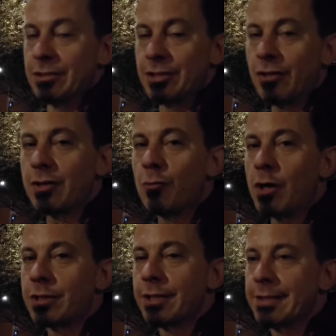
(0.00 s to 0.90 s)
Shelton,
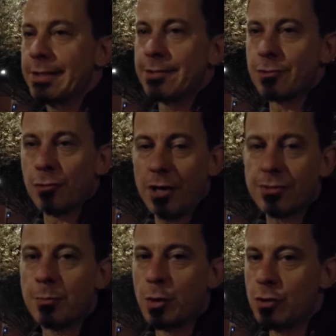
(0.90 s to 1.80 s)
Washington is across
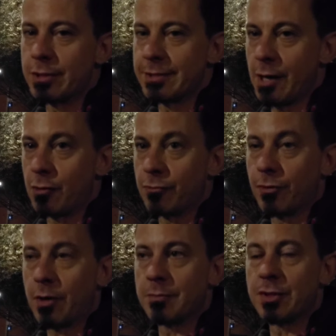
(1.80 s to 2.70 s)
the Puget Sound
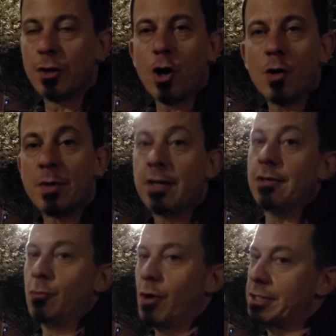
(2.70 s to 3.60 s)
from Tacoma,
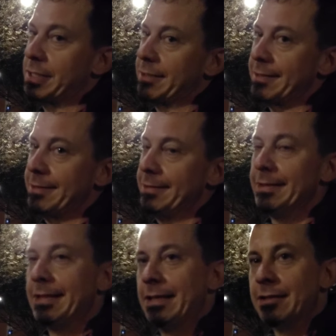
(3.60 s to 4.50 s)
Washington.
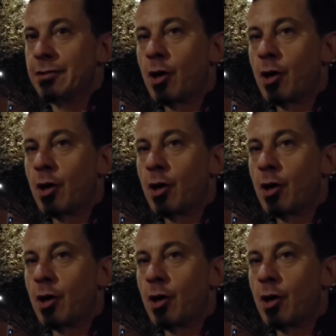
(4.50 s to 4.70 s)
Okay.